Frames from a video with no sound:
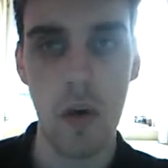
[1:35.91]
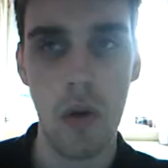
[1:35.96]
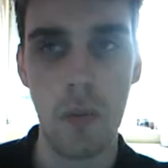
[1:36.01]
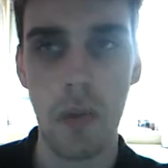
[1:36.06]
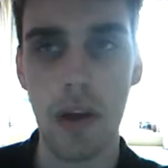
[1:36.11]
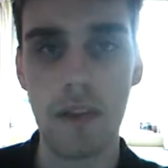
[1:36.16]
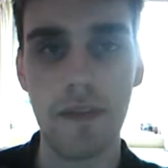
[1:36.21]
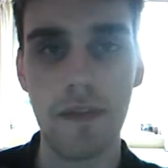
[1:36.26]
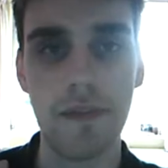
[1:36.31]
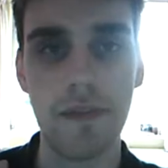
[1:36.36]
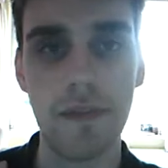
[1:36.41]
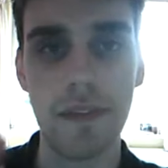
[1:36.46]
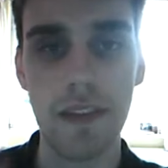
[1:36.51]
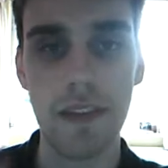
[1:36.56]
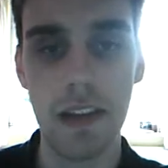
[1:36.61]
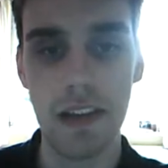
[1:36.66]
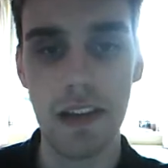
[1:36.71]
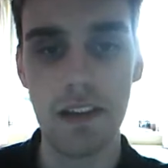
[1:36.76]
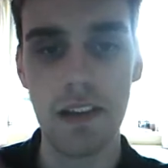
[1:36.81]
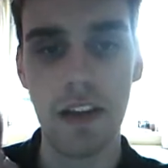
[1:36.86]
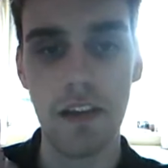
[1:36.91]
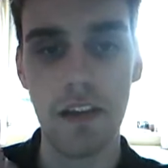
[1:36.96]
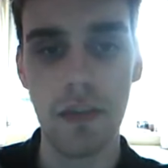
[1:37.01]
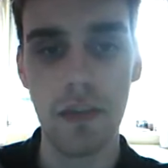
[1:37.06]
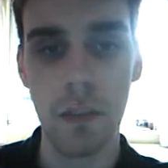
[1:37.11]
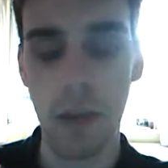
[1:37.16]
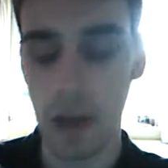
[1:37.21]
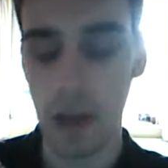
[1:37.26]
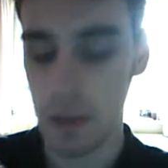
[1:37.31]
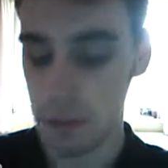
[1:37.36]
But it serves a
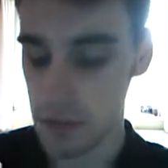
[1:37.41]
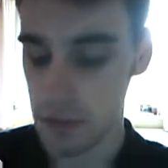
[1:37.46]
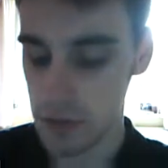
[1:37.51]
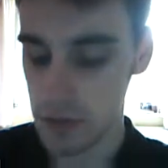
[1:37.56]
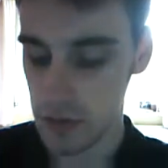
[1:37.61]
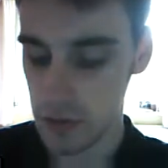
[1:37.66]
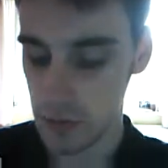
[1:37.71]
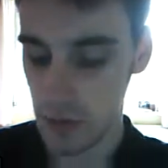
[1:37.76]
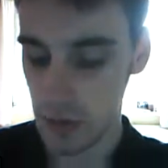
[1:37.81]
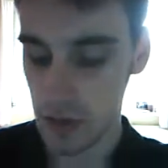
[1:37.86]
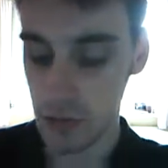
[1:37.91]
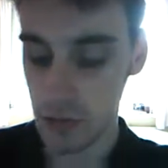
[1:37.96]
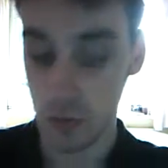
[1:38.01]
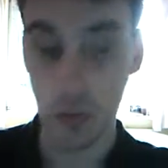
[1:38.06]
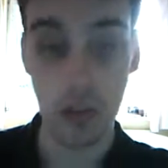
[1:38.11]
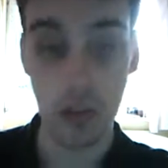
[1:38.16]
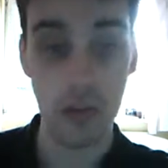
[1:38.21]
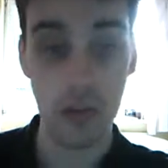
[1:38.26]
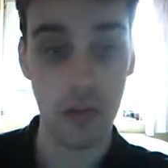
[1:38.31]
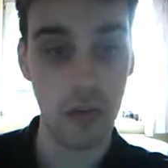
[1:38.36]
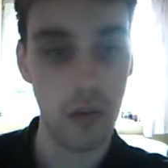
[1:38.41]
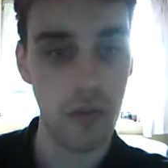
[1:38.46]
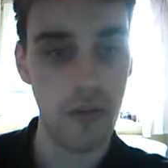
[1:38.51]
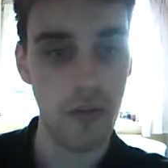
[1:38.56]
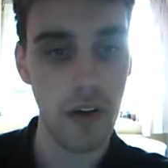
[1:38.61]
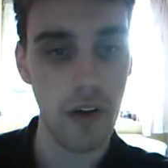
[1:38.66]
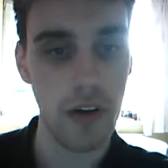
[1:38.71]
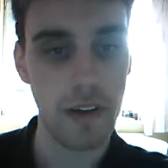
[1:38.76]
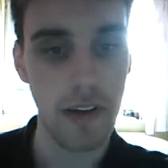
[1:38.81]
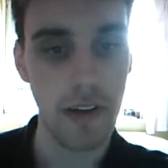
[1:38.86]
purpose, this match, which you will
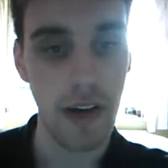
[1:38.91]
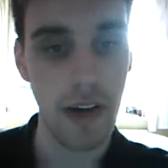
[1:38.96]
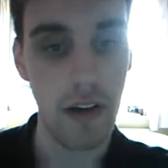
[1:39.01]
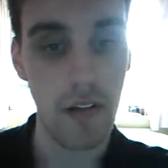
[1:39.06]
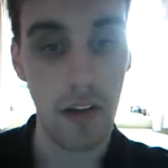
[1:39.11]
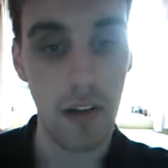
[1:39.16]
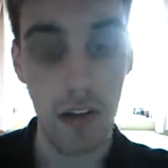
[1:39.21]
find out